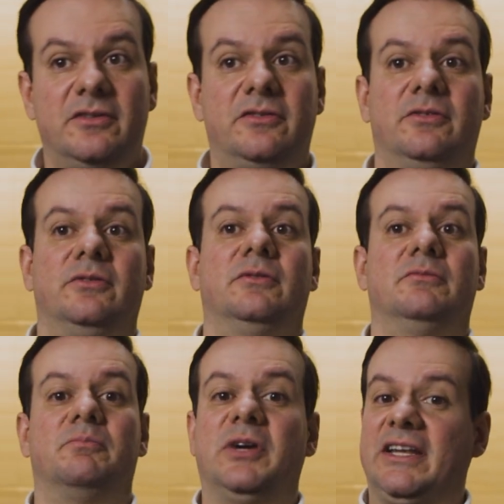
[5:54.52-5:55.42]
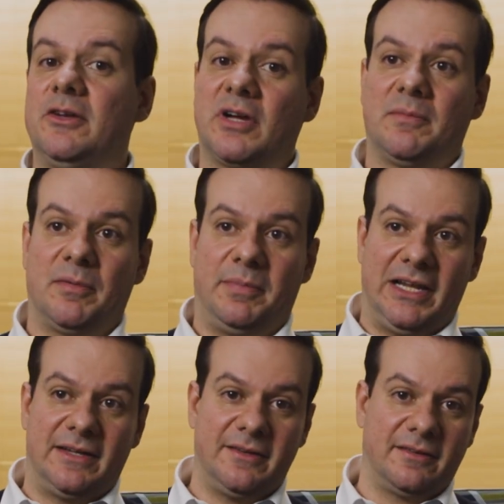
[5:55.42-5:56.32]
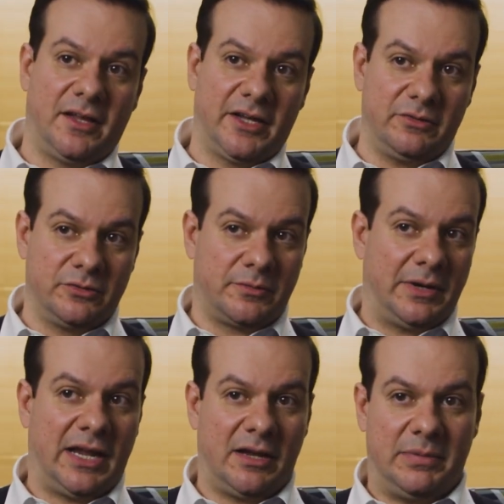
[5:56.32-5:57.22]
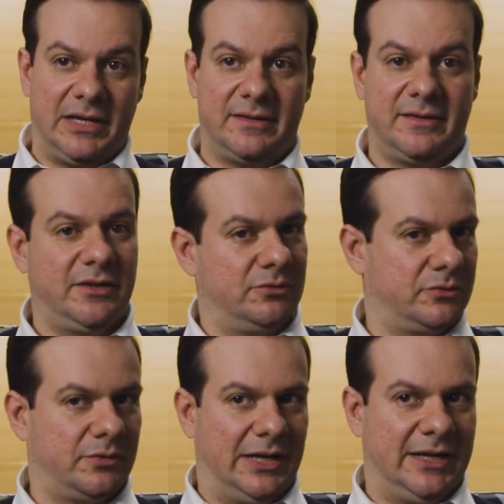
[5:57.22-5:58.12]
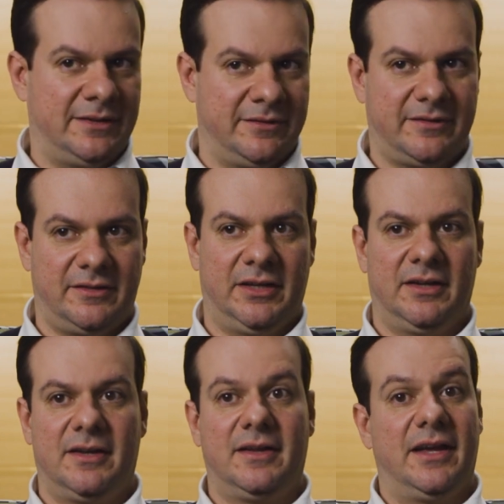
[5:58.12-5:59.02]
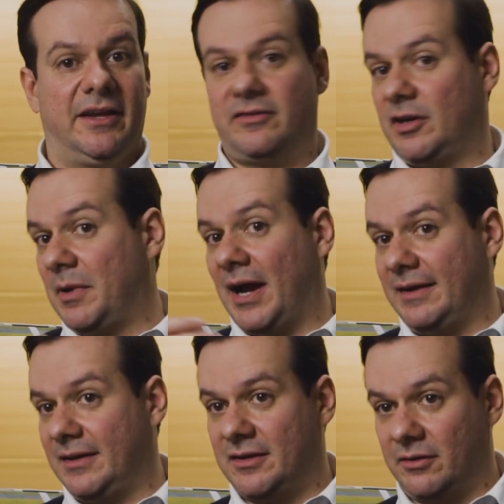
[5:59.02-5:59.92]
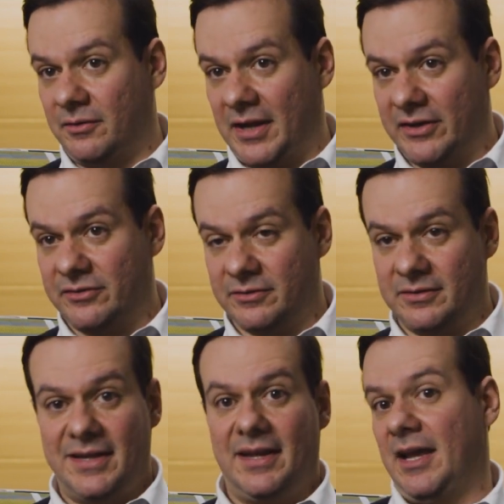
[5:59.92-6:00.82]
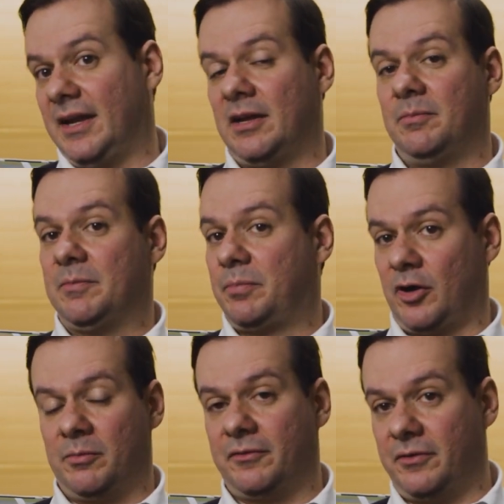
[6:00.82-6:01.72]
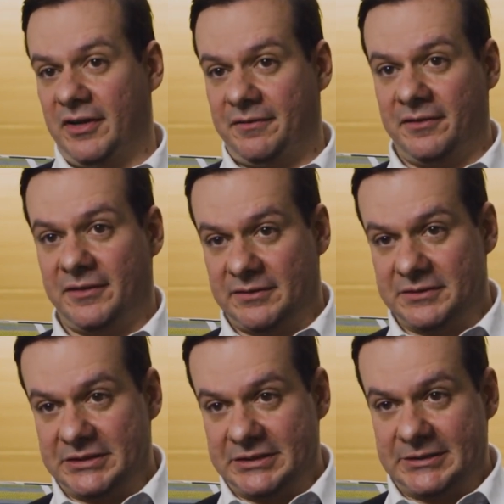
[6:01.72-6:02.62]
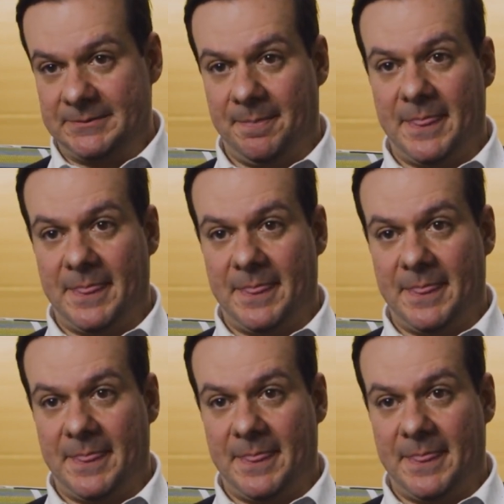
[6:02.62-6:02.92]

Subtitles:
to bring new capabilities like ultra reliability, ultra latency, extreme high data connection, and can be programmable for different services.